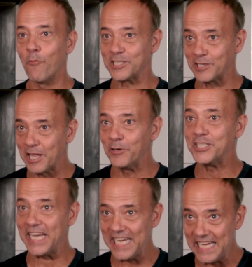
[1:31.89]
was
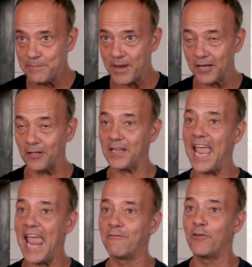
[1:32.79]
literally to email
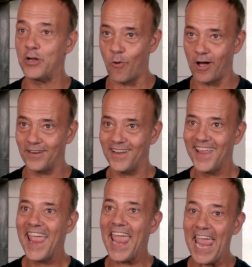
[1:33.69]
everyone
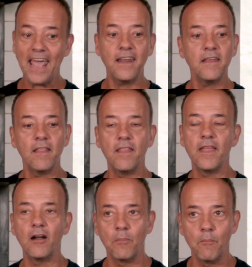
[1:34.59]
and
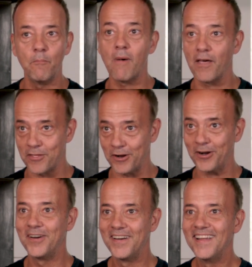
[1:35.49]
their mother